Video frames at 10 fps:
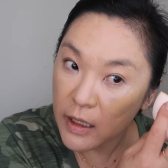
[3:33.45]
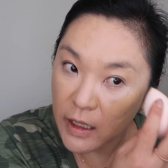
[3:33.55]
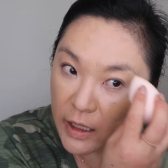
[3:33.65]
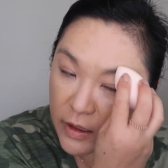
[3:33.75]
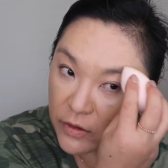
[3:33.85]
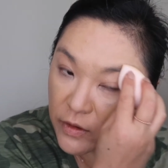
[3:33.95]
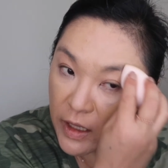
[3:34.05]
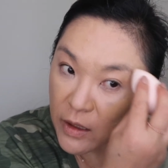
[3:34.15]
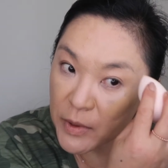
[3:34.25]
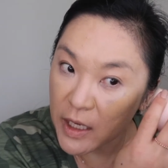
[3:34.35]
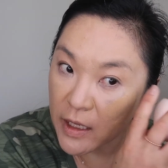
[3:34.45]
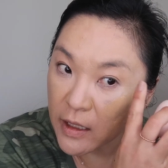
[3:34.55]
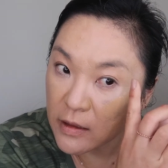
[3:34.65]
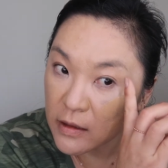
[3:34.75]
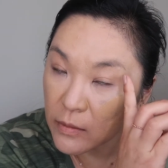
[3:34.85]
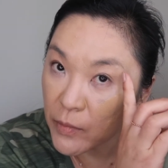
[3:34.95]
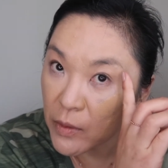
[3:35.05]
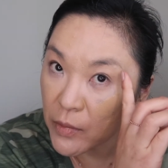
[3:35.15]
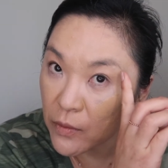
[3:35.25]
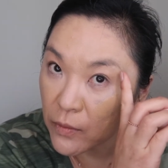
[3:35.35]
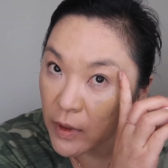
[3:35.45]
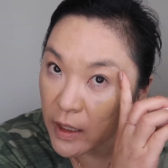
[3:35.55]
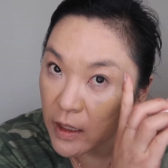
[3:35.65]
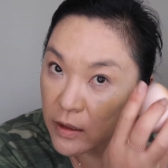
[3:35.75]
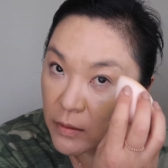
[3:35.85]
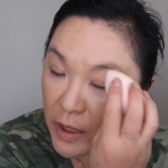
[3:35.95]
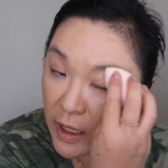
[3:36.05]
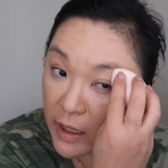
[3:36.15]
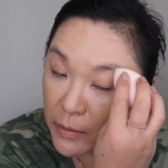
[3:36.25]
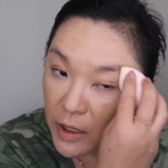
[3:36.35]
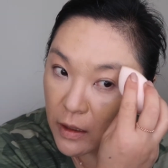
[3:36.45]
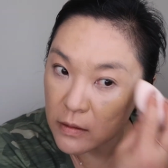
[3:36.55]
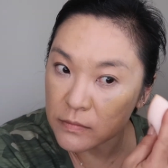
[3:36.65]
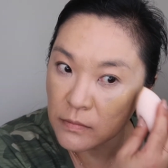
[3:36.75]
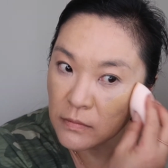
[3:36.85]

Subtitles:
And I don't know how, but I got a little pimple right under my eyebrow.